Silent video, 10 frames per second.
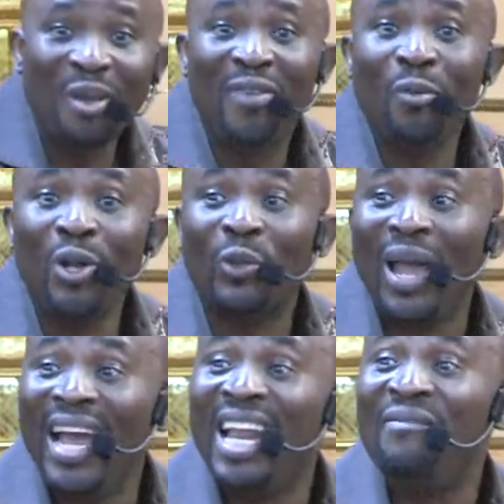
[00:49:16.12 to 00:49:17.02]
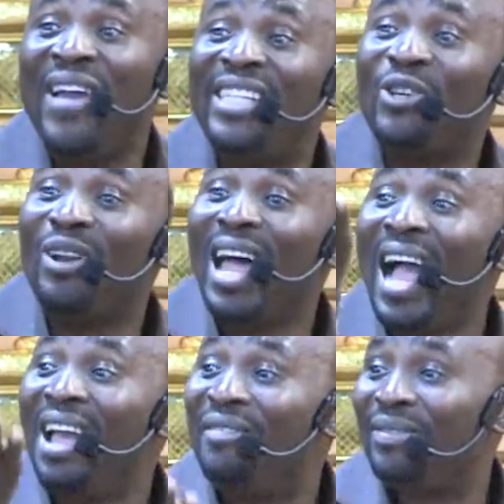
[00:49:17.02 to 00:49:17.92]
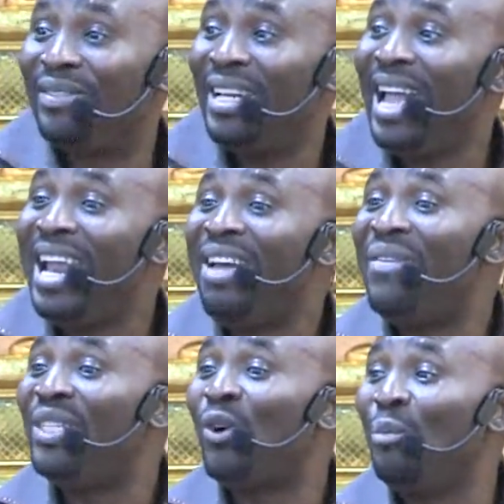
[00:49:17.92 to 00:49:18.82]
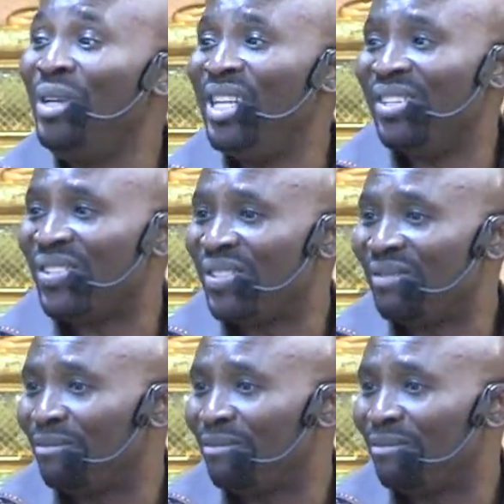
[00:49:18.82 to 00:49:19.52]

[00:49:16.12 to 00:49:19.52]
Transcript: if you want to elevate your life, elevate your obedience.